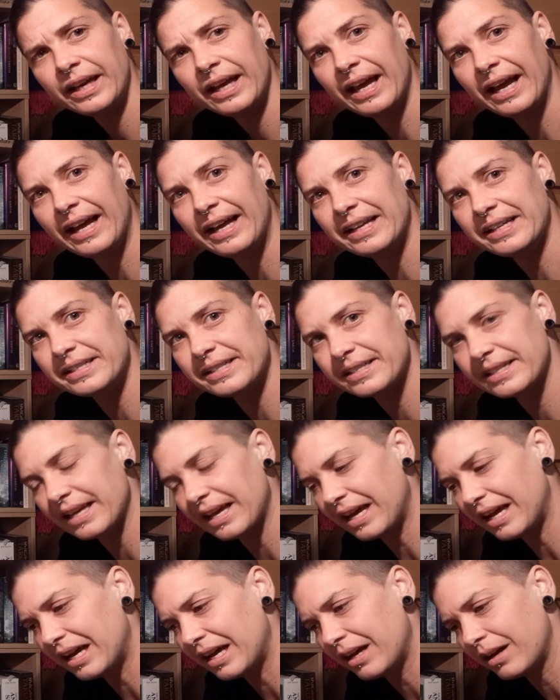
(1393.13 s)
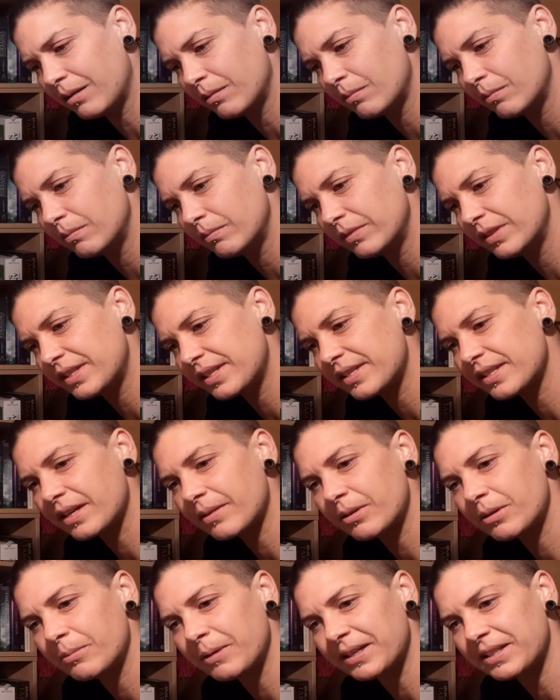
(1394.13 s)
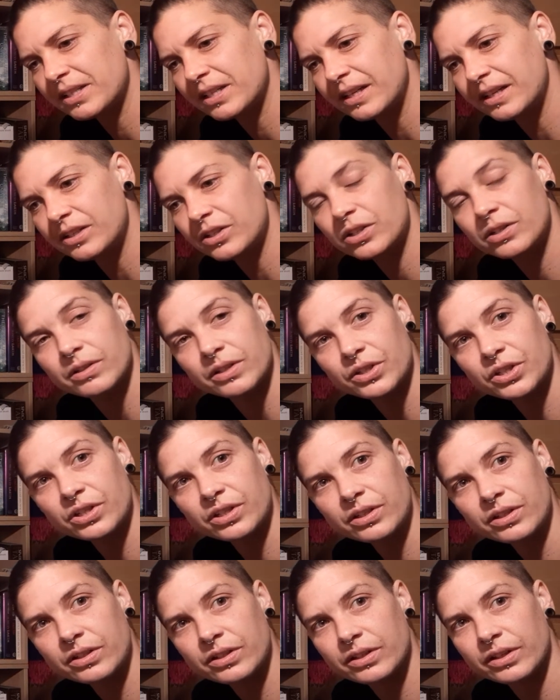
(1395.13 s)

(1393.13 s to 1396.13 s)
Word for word: And um, this is coming back to intuition,